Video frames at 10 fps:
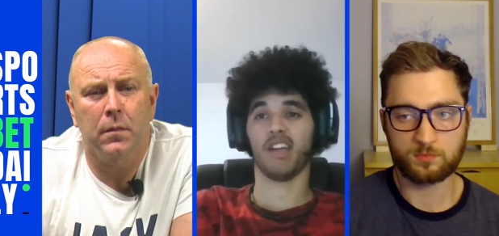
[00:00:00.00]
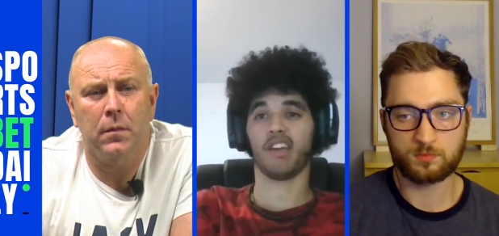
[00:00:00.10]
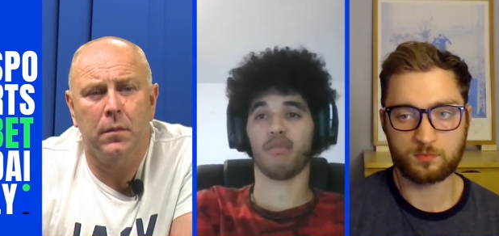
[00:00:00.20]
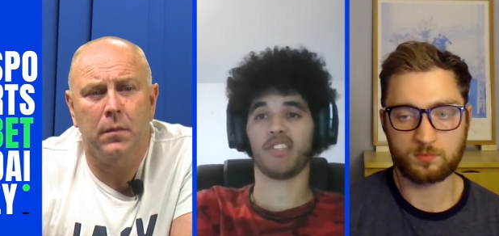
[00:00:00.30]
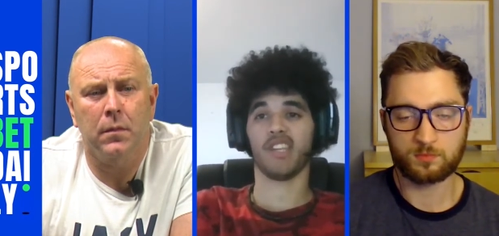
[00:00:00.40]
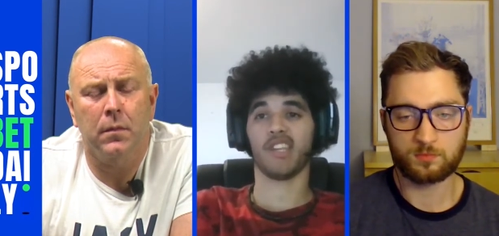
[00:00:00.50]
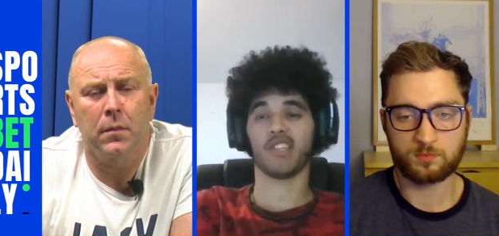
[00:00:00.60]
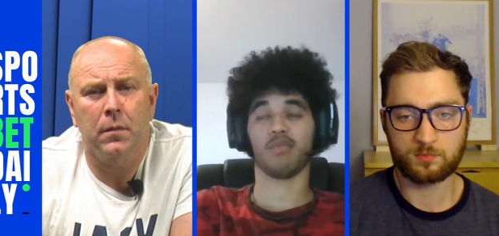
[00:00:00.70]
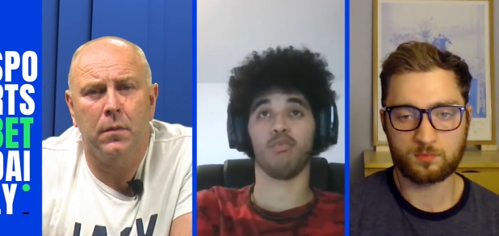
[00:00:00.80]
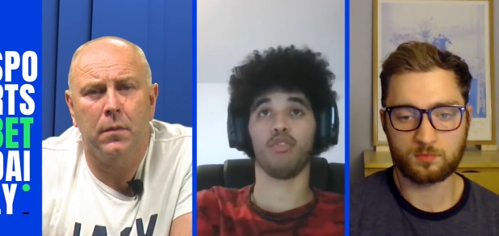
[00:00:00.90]
Speaker 1: a lot of mistakes,
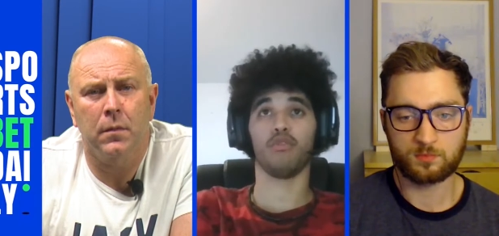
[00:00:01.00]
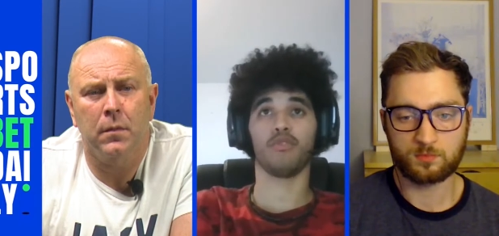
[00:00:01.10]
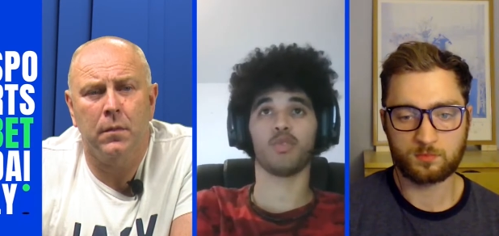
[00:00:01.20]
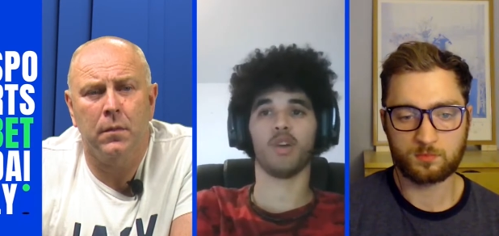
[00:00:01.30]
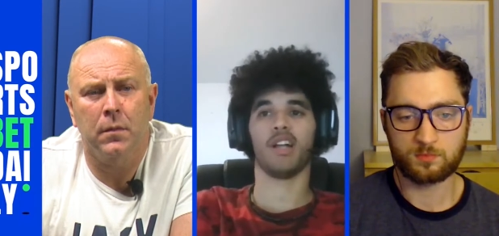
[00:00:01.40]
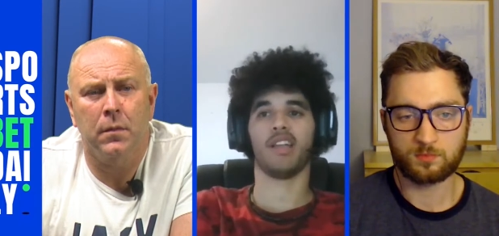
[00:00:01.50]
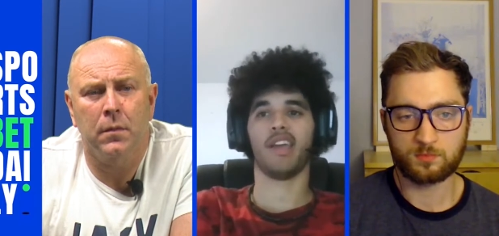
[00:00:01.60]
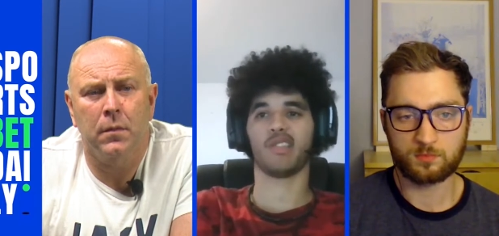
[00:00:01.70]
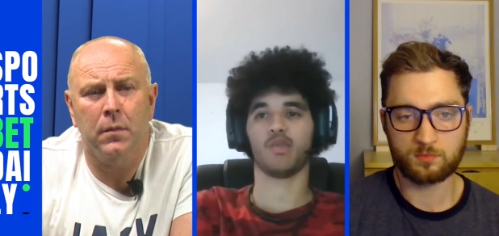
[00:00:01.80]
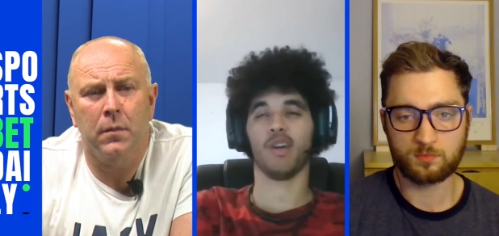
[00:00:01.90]
moves well,
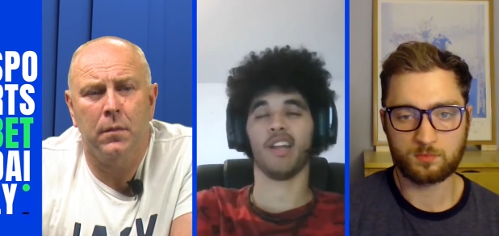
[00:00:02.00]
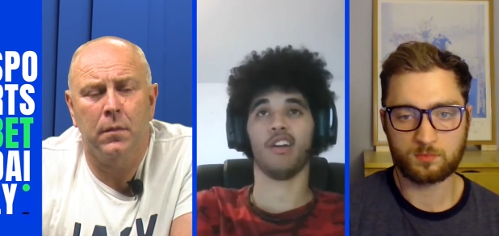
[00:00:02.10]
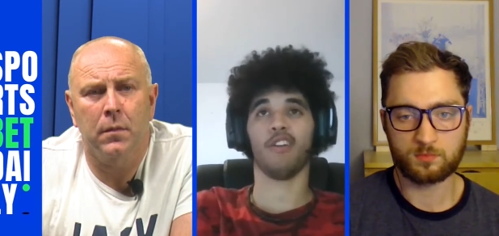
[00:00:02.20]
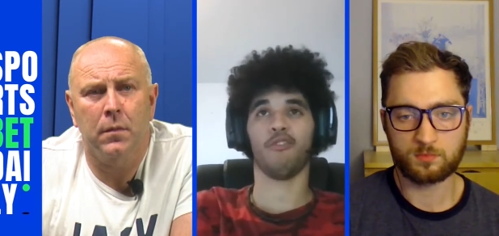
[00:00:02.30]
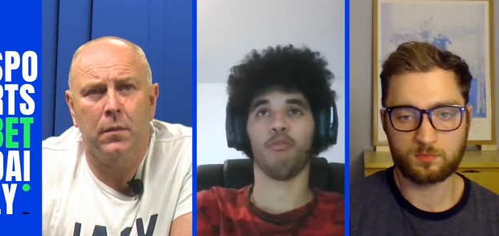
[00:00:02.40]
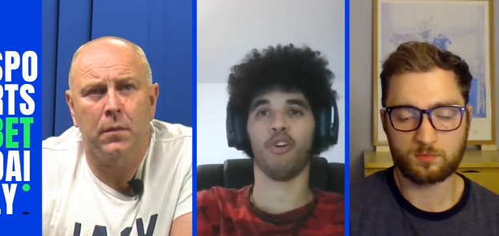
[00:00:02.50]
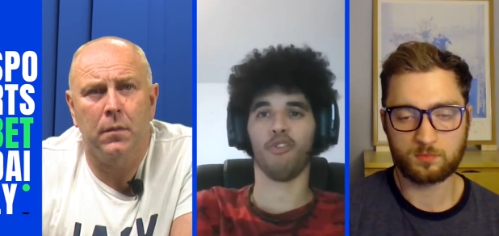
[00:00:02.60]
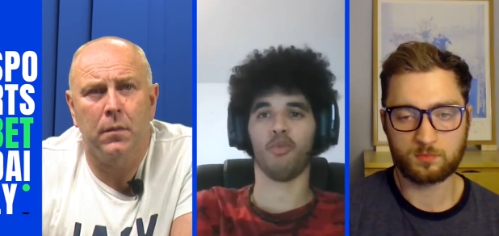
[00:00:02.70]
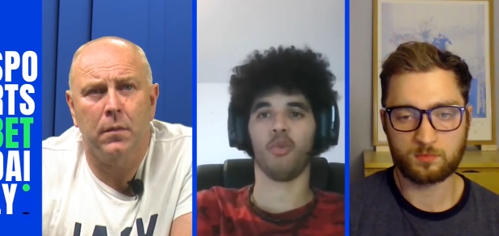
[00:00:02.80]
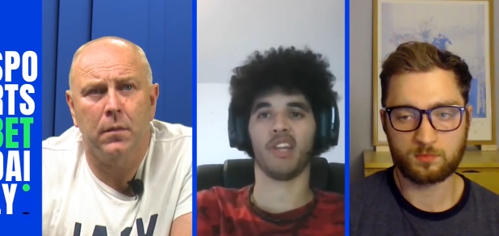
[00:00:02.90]
hits well off
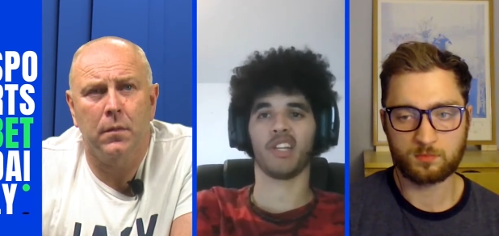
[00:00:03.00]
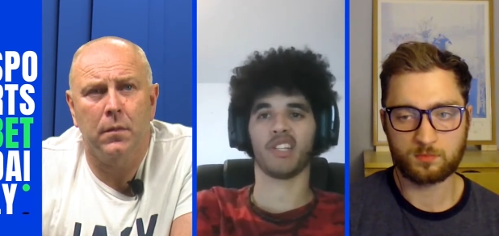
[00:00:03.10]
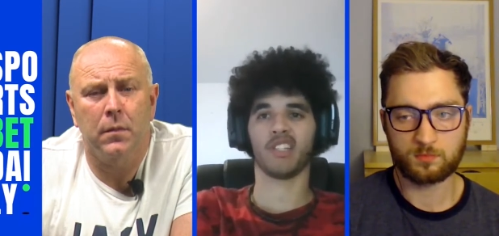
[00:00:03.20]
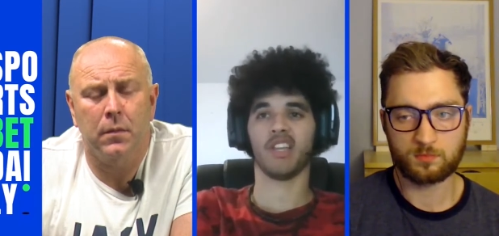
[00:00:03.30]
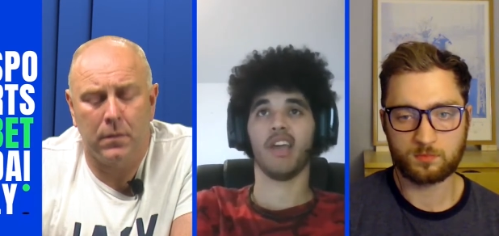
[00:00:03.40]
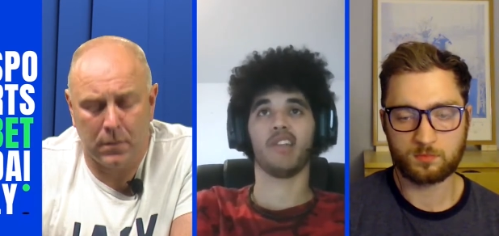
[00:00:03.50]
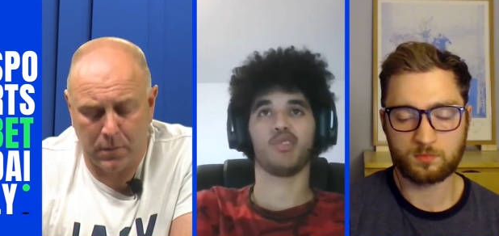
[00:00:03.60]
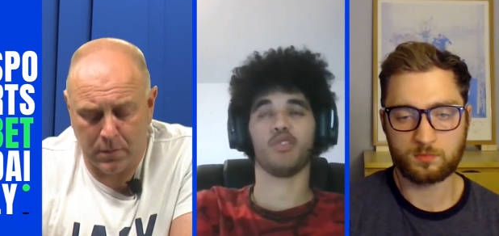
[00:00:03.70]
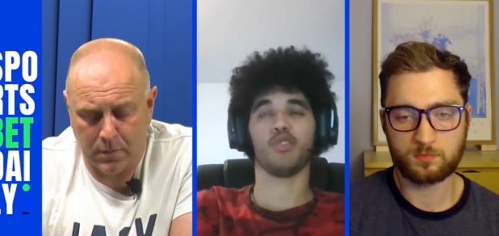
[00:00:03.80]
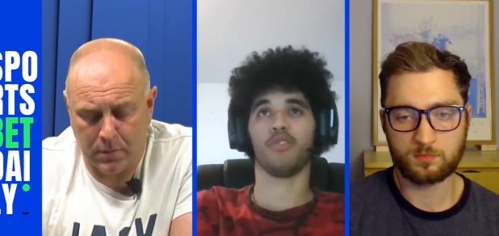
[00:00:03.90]
both wings, and
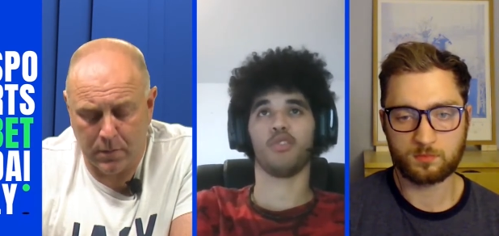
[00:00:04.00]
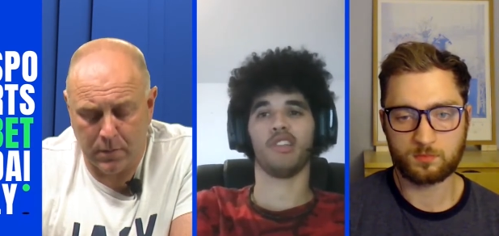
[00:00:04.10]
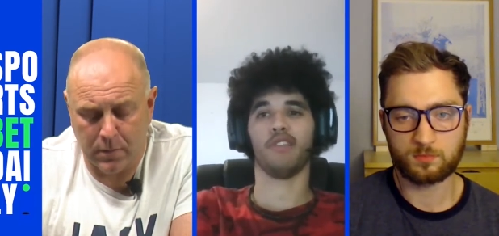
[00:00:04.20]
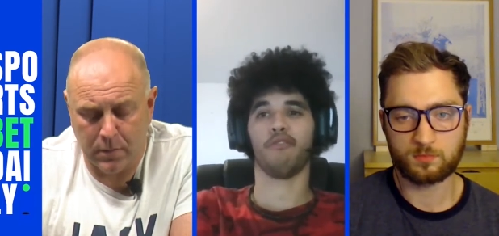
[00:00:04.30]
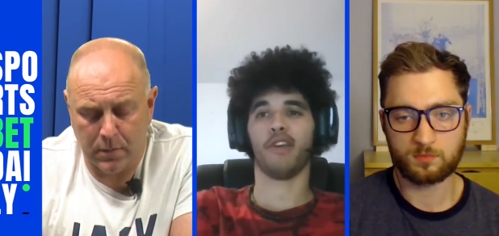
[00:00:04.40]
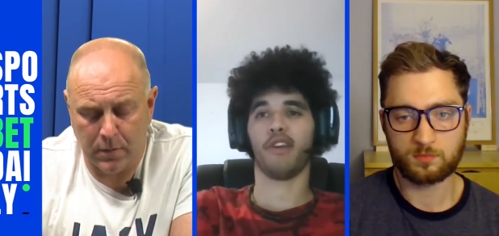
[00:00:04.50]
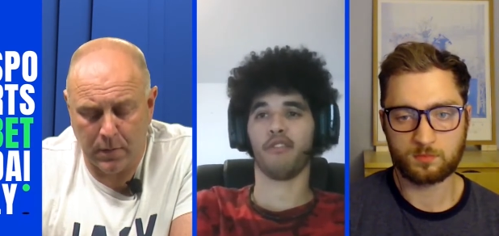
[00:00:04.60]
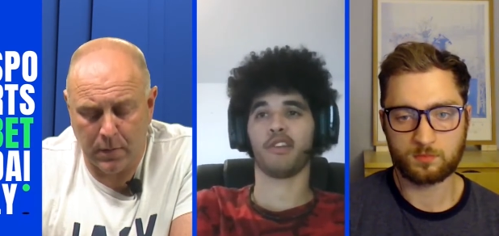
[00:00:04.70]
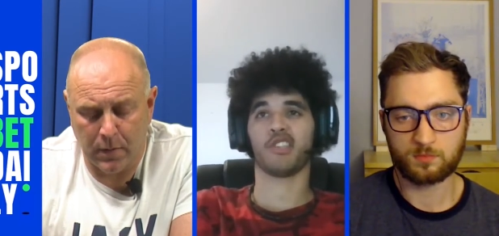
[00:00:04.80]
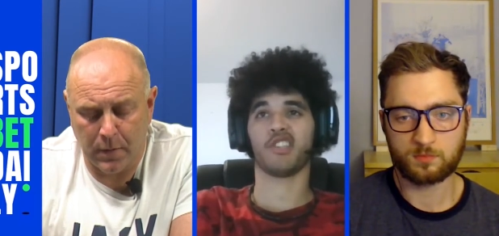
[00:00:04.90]
just overall a very,
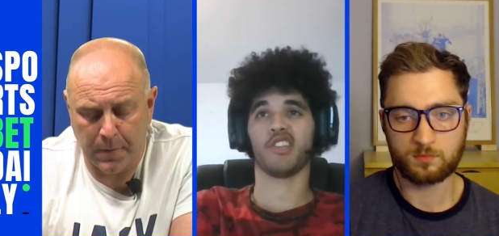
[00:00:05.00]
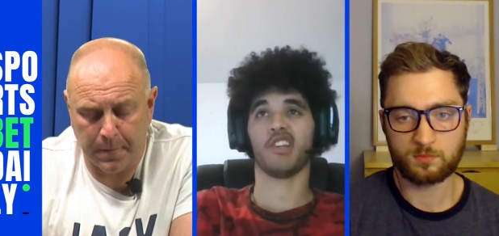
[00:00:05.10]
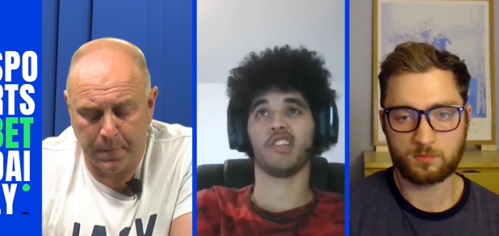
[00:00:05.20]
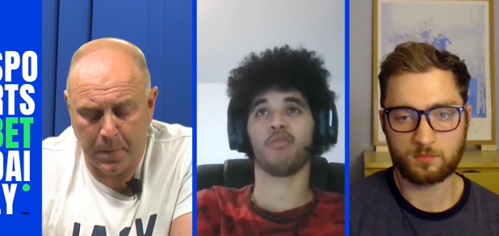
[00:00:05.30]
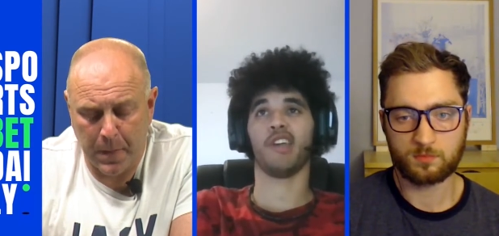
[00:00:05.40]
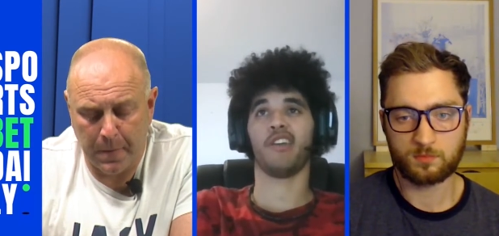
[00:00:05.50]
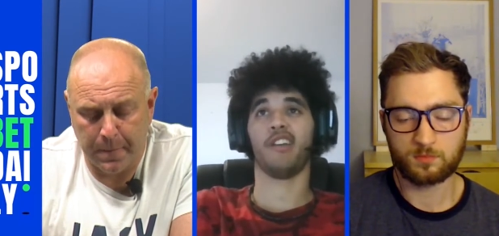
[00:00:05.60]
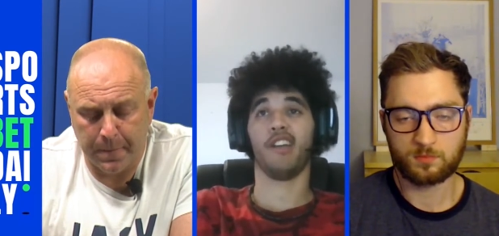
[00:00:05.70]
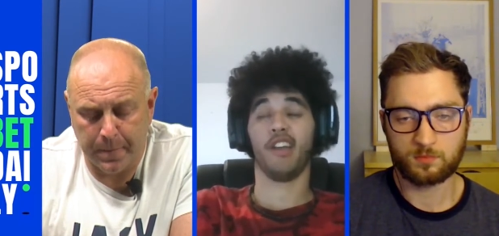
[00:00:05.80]
very solid player.